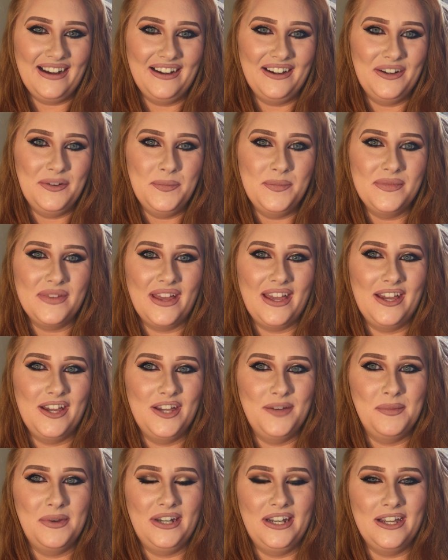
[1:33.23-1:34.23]
um,
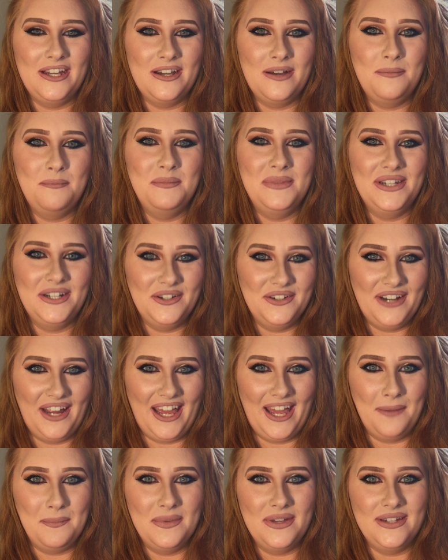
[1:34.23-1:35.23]
and my middle
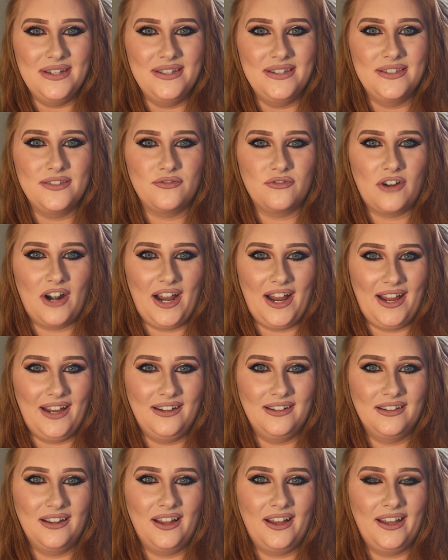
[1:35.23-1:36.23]
name is
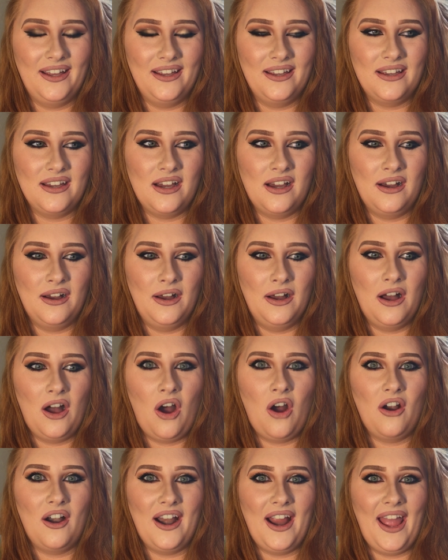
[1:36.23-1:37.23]
Rain, like uh,
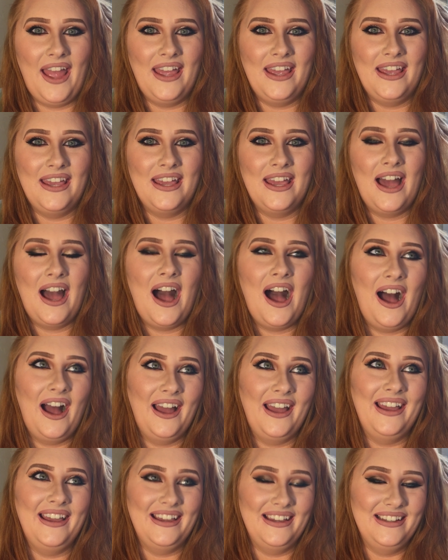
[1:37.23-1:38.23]
R A
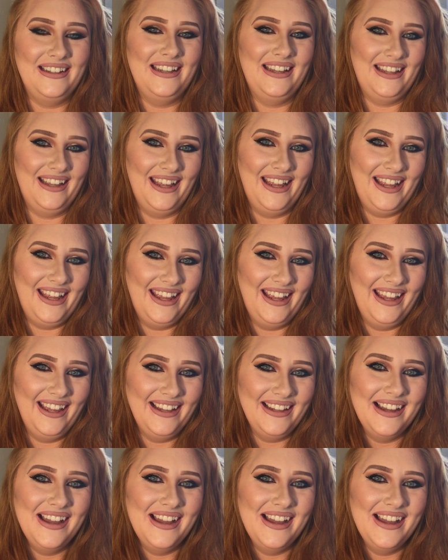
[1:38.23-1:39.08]
I N E.